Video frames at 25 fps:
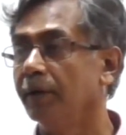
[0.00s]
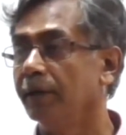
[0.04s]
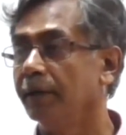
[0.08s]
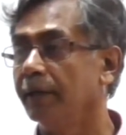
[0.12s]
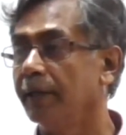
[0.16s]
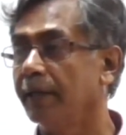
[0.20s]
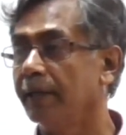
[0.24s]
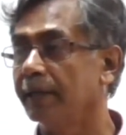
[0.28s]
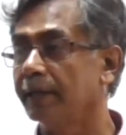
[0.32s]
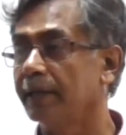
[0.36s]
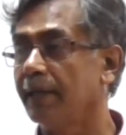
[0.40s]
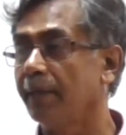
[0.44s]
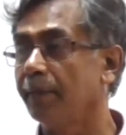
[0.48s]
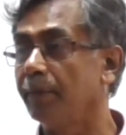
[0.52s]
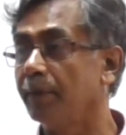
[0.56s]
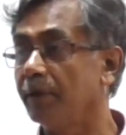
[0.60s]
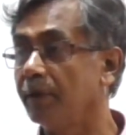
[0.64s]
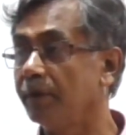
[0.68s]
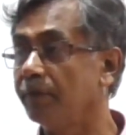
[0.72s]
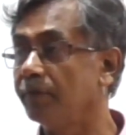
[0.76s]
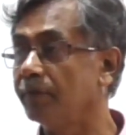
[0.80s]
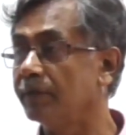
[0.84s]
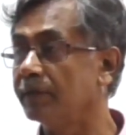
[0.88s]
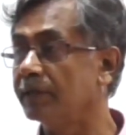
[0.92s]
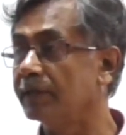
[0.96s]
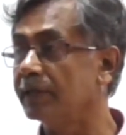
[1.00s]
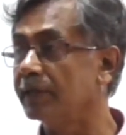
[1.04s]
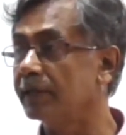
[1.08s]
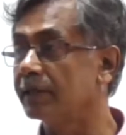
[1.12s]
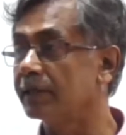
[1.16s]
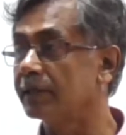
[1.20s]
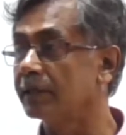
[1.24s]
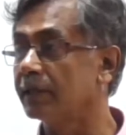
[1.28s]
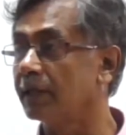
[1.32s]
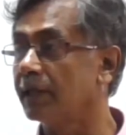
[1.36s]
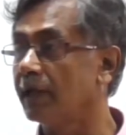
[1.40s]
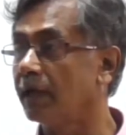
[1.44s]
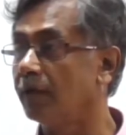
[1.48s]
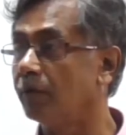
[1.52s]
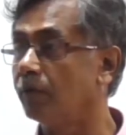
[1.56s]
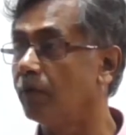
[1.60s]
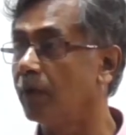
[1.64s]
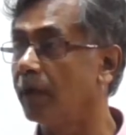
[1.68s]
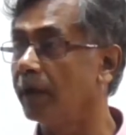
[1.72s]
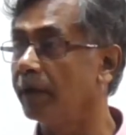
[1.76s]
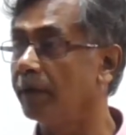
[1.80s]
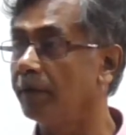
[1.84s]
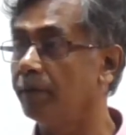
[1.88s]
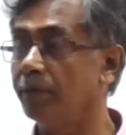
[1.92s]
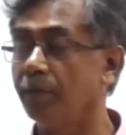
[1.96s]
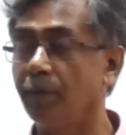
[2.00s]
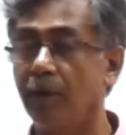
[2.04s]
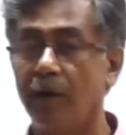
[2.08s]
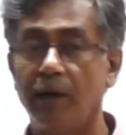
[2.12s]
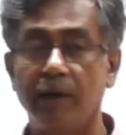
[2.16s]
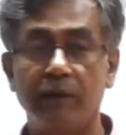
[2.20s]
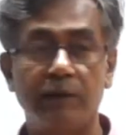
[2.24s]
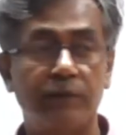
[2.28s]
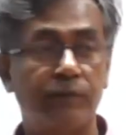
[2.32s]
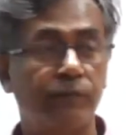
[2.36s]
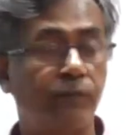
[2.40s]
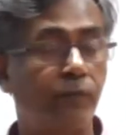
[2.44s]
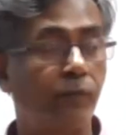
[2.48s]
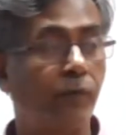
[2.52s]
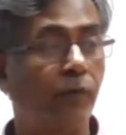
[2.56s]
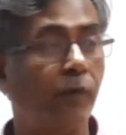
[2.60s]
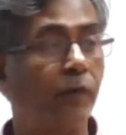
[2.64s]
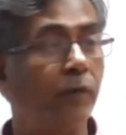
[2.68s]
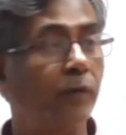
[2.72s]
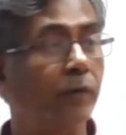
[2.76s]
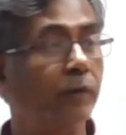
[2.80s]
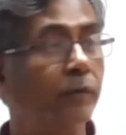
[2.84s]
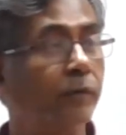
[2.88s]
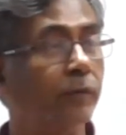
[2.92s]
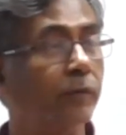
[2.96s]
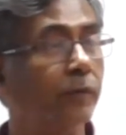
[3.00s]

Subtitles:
that has happened in physics, that why bars flock,